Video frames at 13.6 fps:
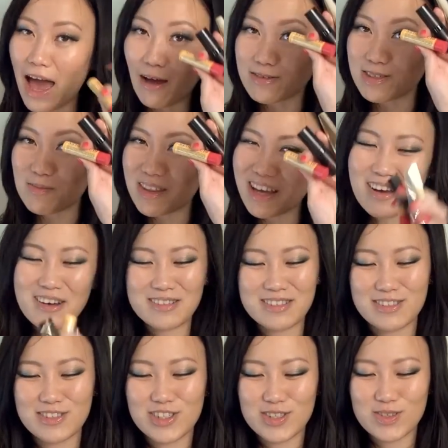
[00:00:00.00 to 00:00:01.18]
have something else
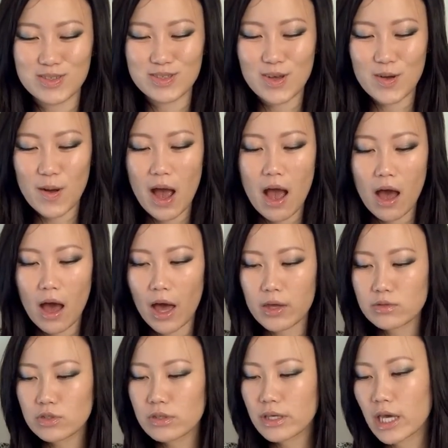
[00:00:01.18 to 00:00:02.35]
to choose. So I
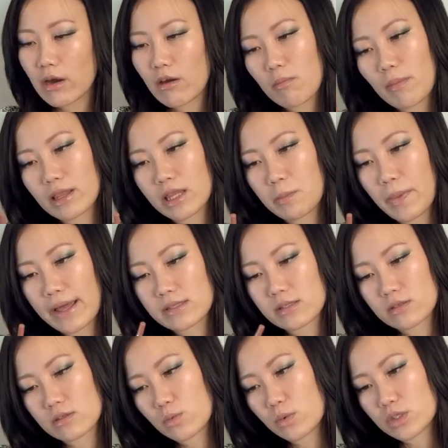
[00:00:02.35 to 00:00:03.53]
usually carry my lip
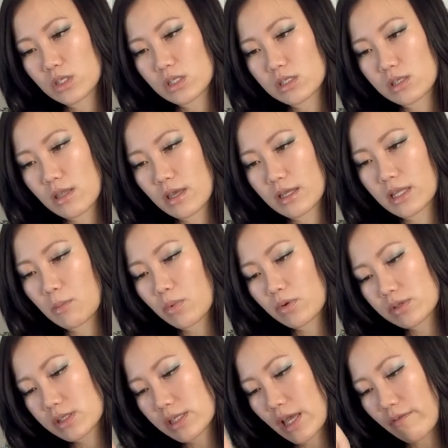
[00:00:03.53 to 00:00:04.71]
pencil, which is the number
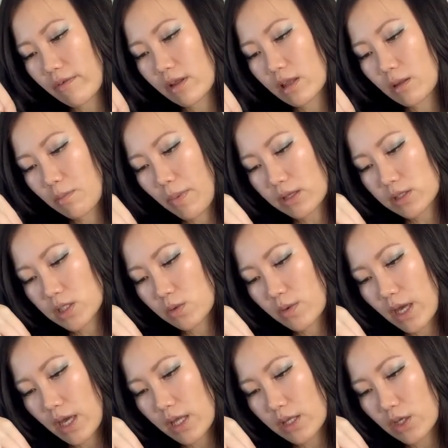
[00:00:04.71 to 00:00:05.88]
7 lip pencil
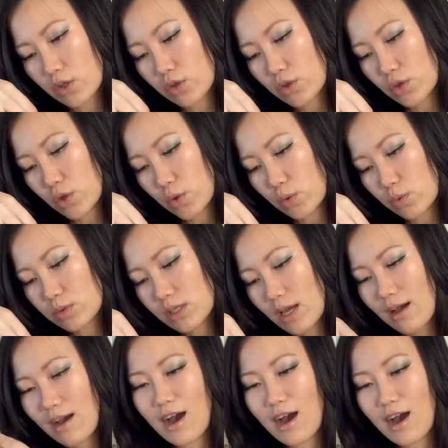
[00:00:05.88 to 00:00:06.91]
in Nude,